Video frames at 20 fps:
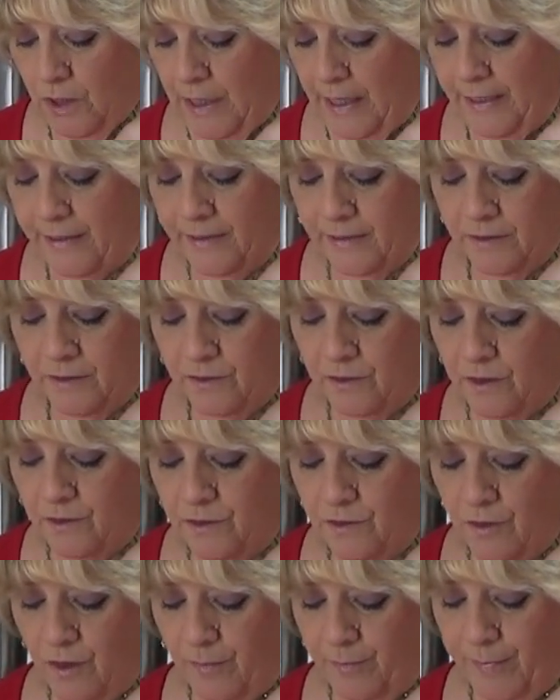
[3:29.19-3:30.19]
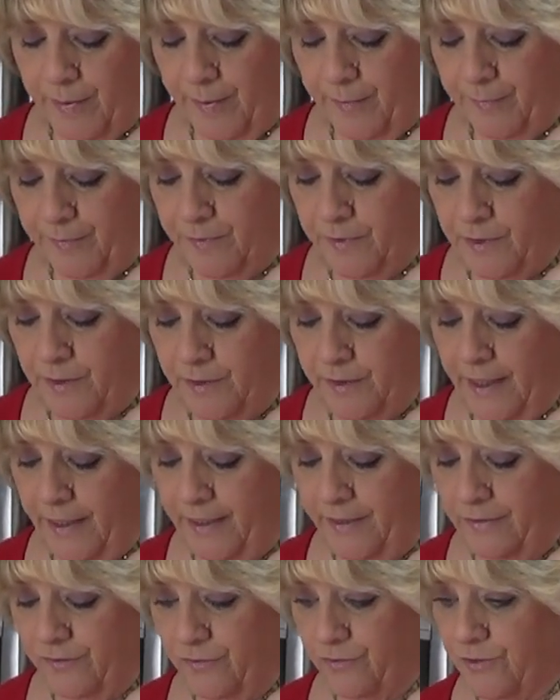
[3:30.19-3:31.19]
And it's the salt and pepper to
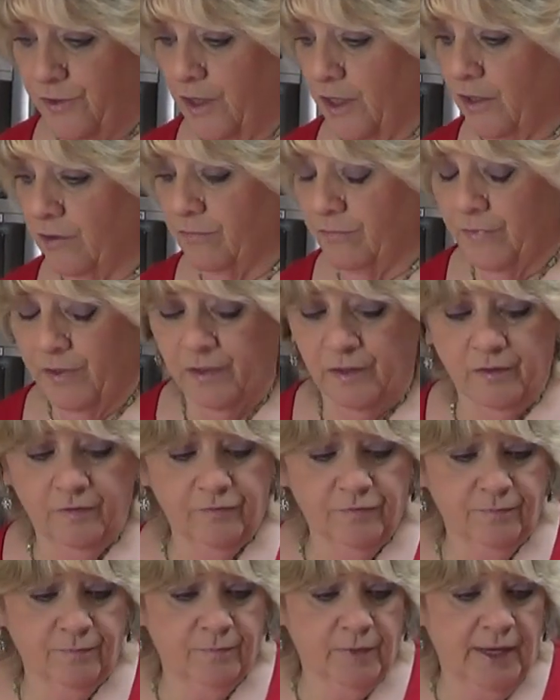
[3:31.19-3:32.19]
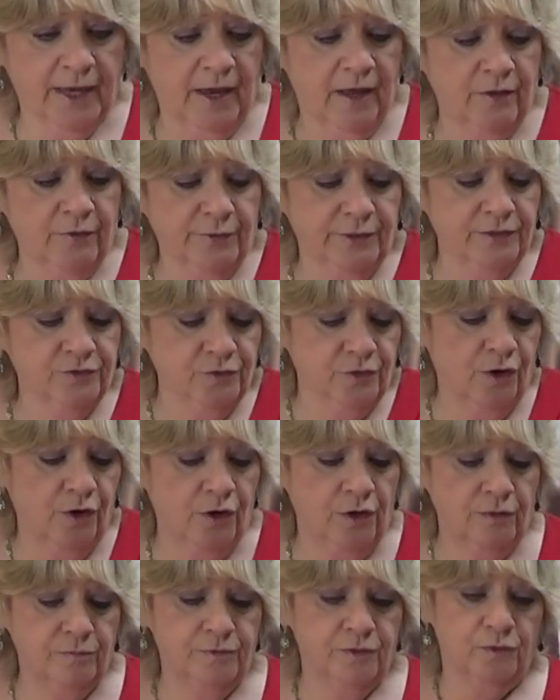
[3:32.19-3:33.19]
taste. There's not enough calories or
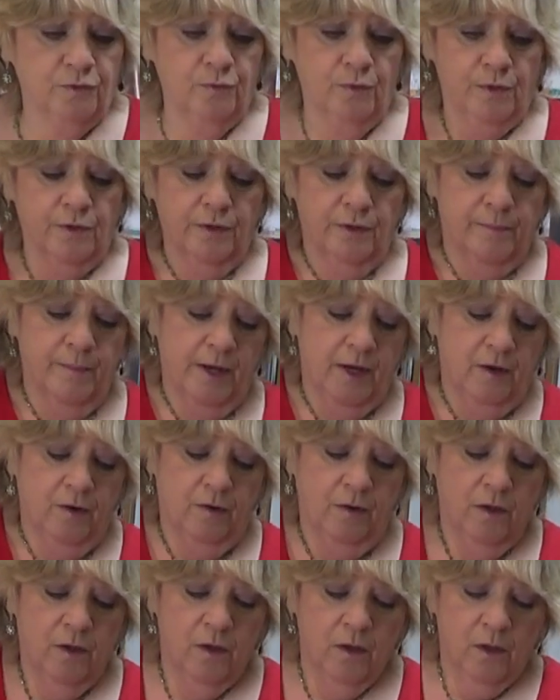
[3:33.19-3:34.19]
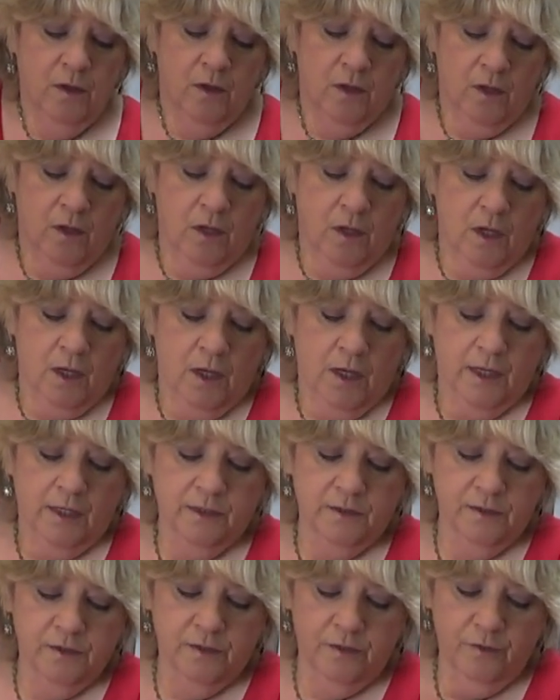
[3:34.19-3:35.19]
carbs to worry about.
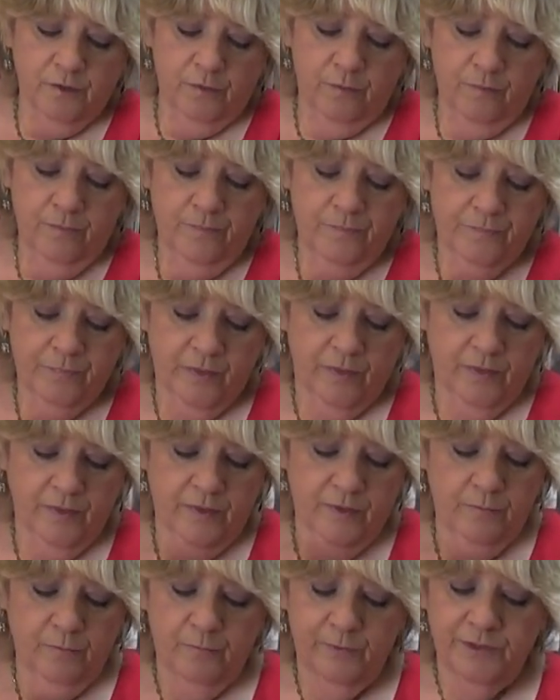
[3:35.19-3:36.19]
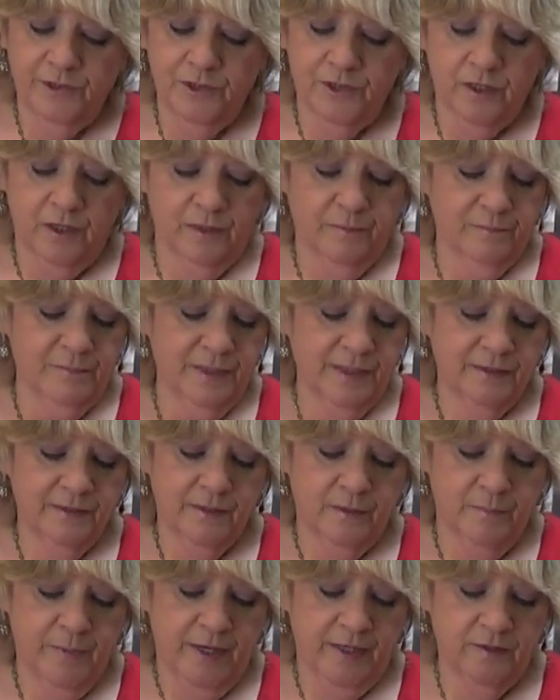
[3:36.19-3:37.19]
And so we're just going to mix
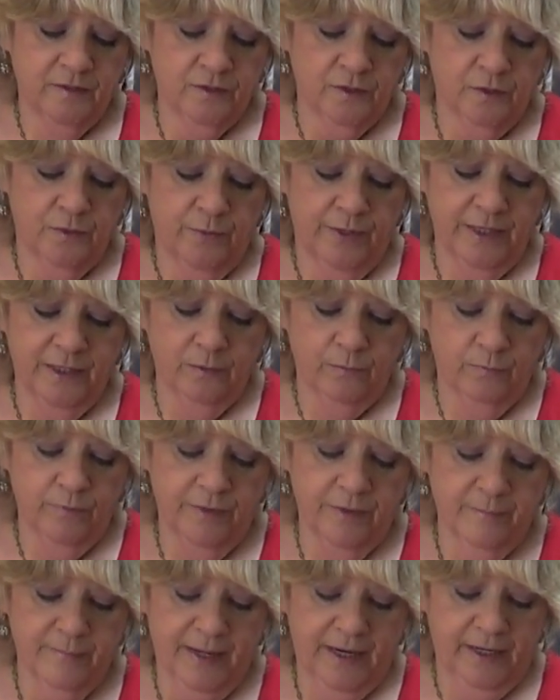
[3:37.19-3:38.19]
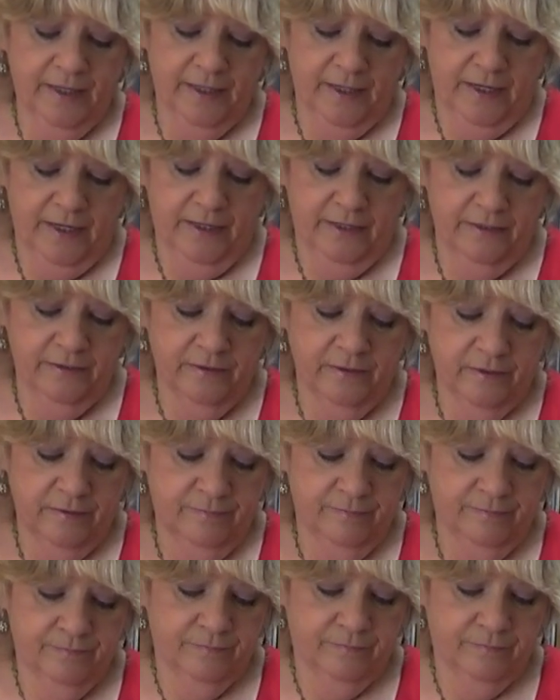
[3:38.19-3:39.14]
the pesto in with the mayonnaise.